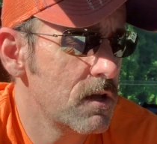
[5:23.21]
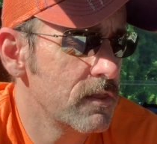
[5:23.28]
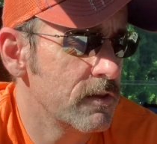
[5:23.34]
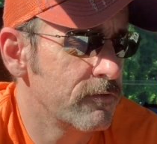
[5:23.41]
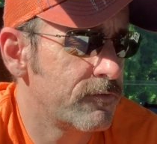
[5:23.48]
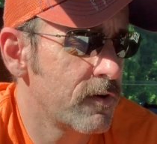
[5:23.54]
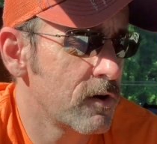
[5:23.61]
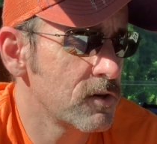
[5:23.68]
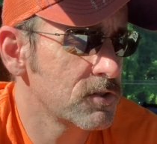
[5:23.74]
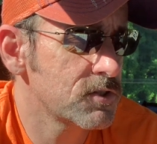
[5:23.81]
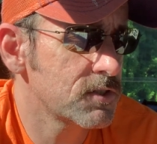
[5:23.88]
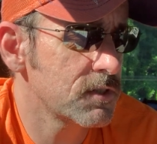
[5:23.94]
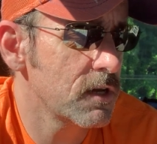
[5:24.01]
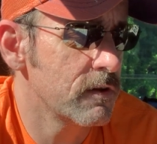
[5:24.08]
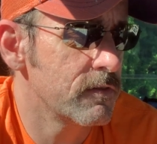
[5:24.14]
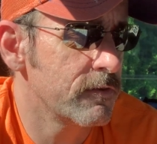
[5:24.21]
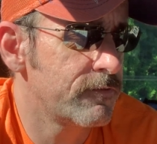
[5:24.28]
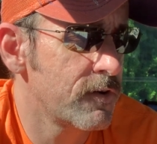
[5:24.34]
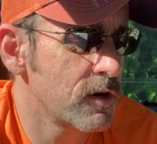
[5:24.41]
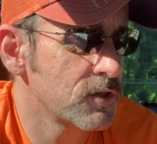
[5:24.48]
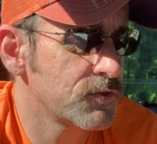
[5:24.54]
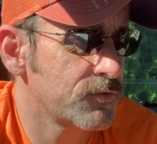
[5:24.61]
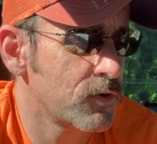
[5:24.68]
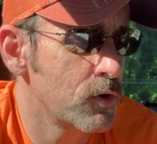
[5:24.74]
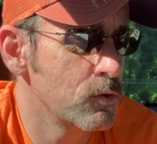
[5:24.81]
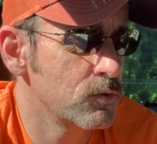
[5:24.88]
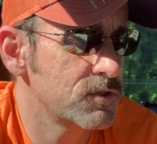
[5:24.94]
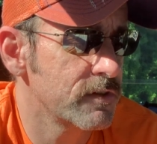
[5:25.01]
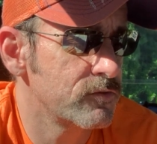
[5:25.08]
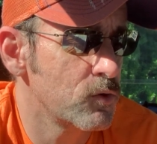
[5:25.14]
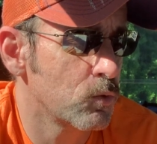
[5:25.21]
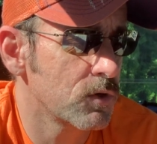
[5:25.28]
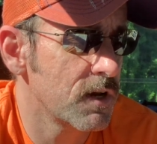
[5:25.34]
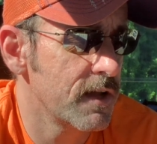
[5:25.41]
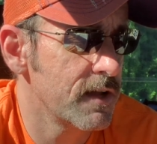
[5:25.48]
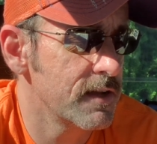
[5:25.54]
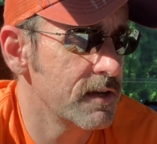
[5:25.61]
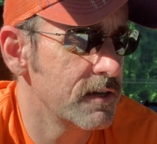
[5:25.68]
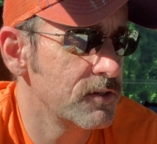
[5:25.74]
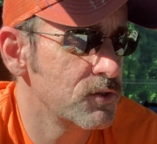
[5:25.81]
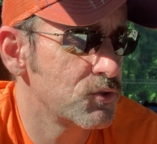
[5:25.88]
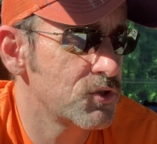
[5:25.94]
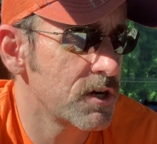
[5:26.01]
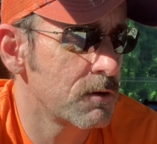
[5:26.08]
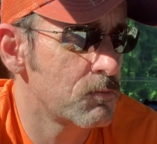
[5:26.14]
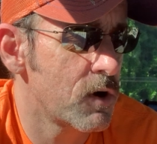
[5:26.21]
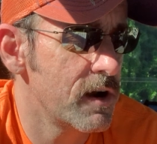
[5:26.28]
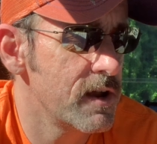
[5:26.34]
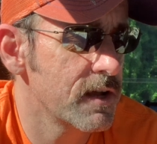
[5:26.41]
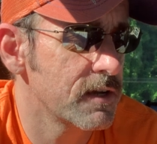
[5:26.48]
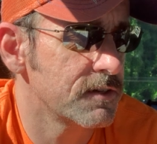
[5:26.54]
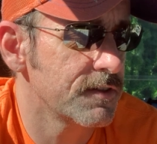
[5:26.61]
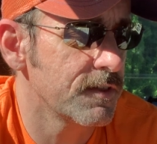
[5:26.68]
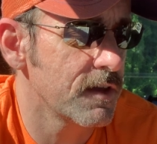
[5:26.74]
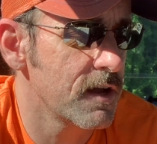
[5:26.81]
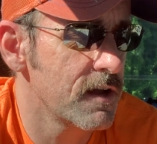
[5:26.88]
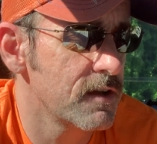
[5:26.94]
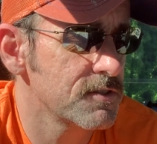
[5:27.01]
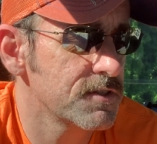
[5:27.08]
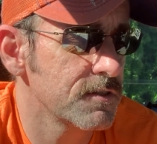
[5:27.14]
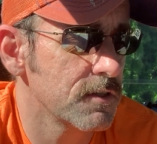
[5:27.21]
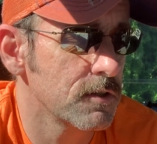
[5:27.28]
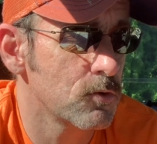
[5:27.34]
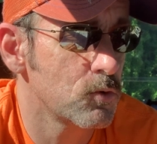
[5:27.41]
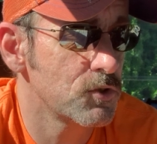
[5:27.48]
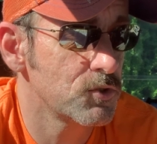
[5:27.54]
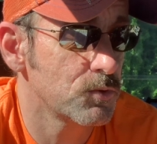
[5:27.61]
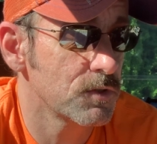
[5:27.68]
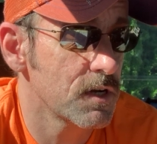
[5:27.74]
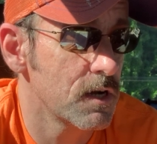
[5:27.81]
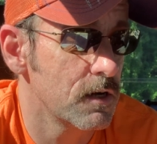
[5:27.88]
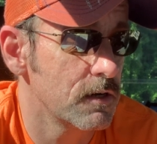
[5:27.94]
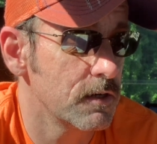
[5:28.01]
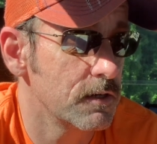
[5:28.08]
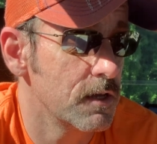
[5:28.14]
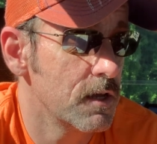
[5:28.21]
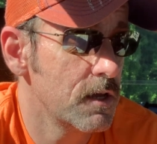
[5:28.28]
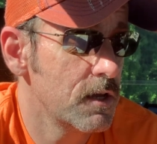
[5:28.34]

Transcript: The first of the firstfruits of your land you shall bring unto the house of the Lord your God.